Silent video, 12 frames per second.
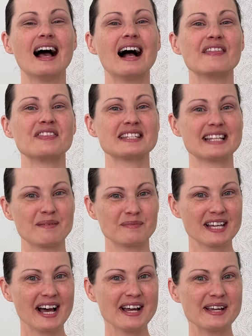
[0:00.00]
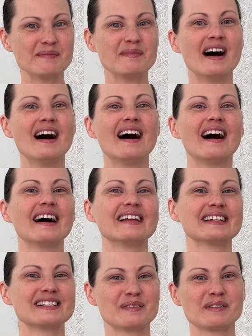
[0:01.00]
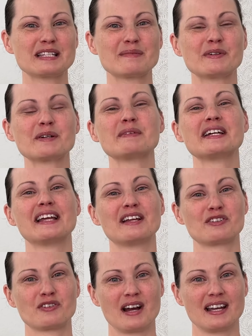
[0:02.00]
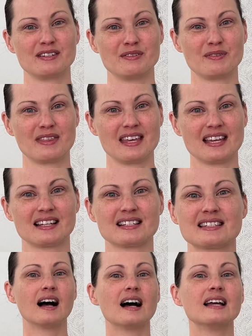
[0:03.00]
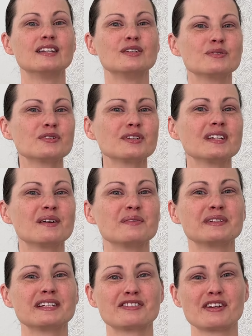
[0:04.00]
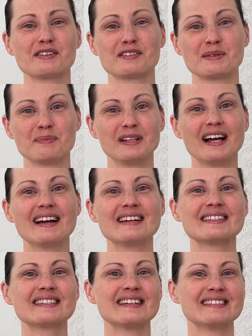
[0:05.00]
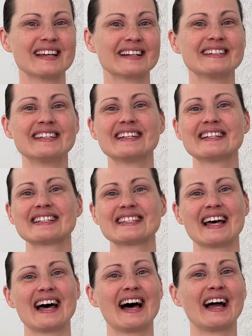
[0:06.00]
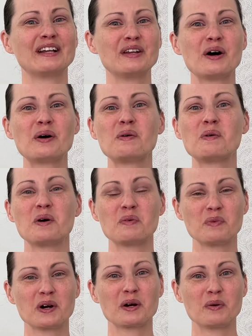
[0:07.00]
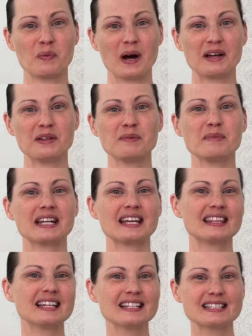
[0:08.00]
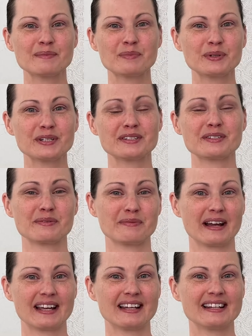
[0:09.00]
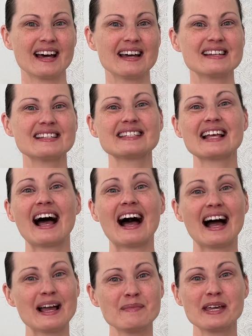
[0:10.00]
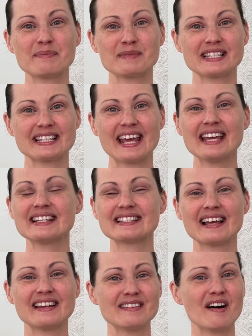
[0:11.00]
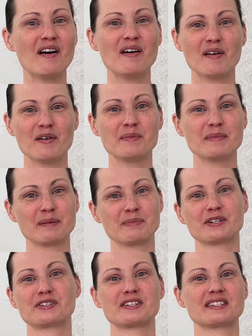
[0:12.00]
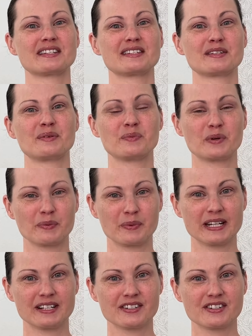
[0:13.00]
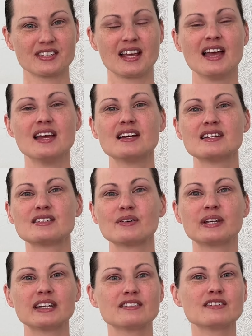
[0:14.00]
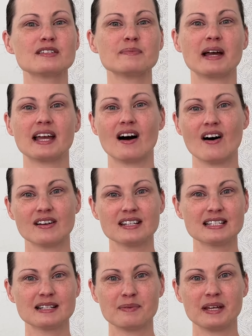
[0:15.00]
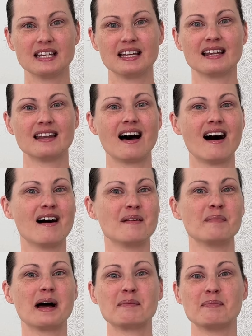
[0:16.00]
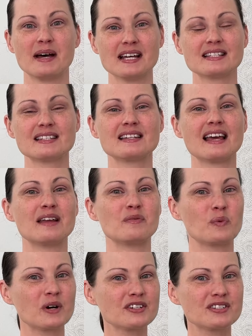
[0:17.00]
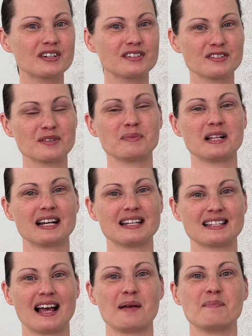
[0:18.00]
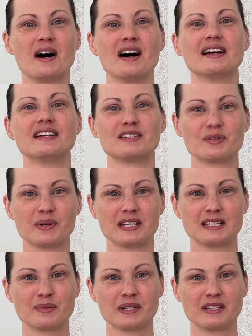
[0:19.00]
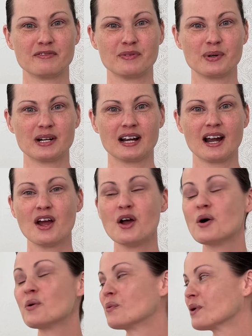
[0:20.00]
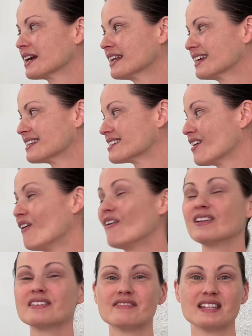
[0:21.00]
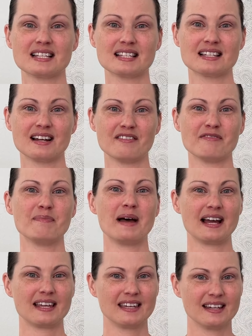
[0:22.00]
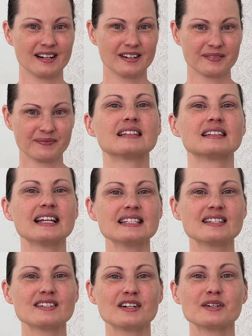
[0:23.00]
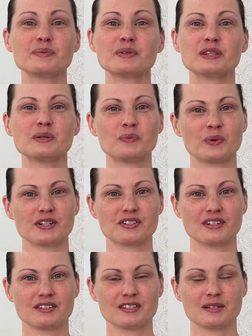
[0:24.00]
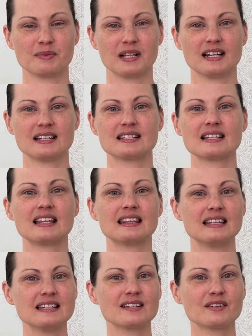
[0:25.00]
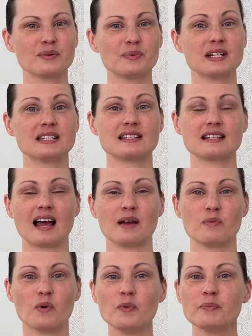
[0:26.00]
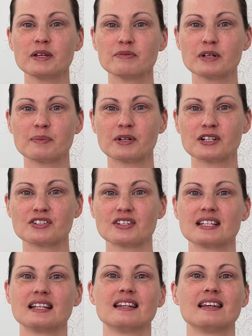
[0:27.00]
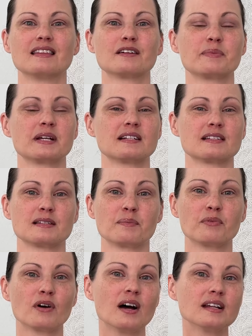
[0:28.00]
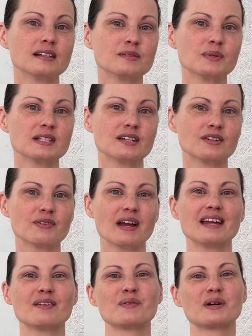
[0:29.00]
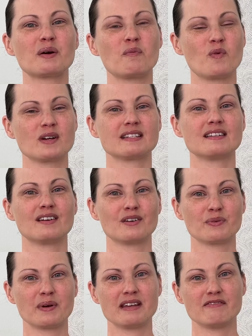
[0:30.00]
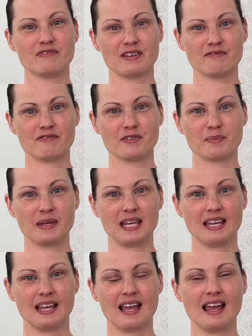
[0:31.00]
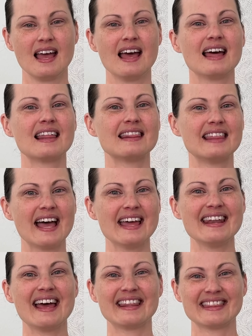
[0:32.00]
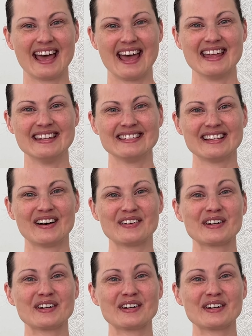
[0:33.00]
At the same time, I like to experiment and try new things. I usually only share supplies and techniques that I know work well, but I think it's important to recognize I make mistakes and not all my purchases were winners. So here's my honest opinion on my best and worst art supplies I bought in 2024. We're gonna get to all of this stuff back here. Let's start with the worst art supplies. These are the ones I won't be repurchasing either because the product wasn't great or it wasn't a great fit for me. Then at the end, I'll